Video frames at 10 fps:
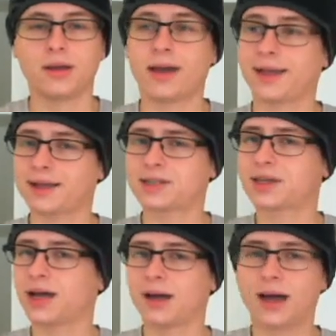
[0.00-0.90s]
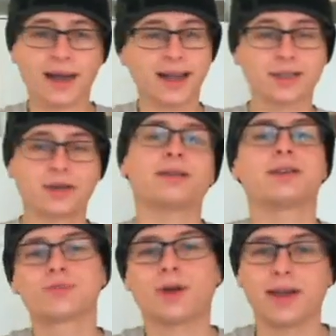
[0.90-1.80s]
I guess, uh, I guess I'll end
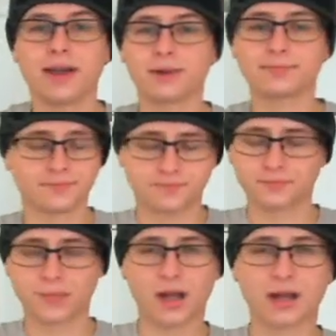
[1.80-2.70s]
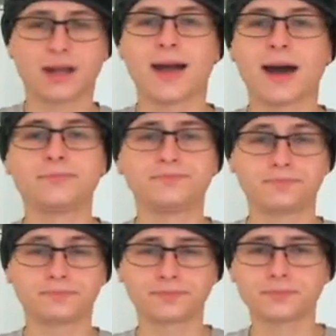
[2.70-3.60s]
this right here. Cut it out.
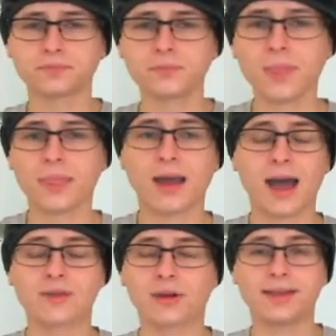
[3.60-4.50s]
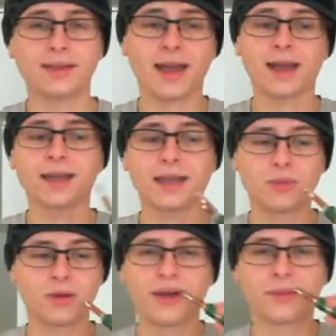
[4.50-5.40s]
Have a great day. Keep
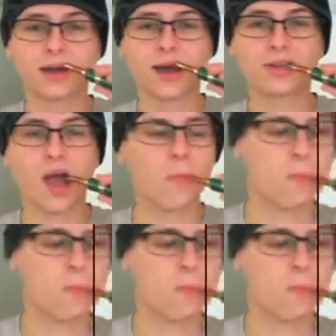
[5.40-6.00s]
on vaping, guys.